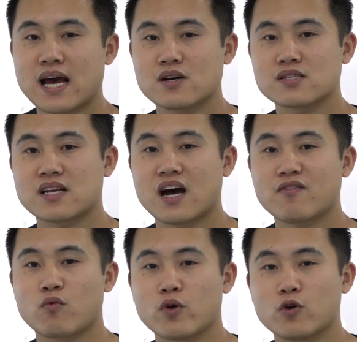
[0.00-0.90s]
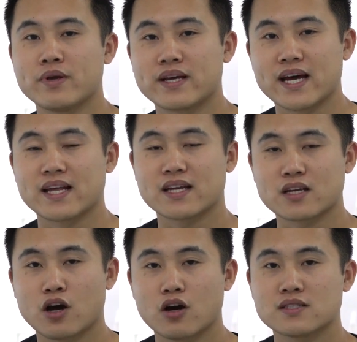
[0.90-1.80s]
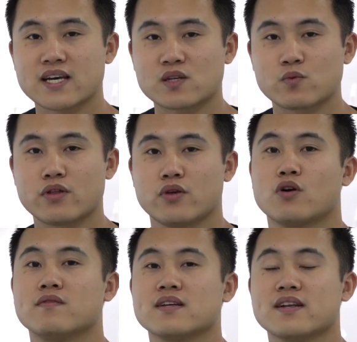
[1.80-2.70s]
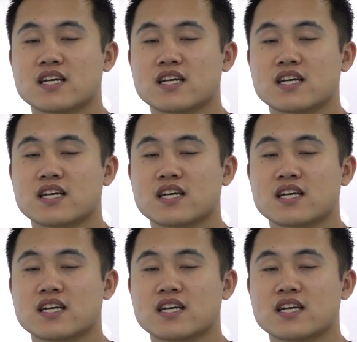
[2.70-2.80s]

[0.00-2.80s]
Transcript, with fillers: our staff will be getting in contact with you over the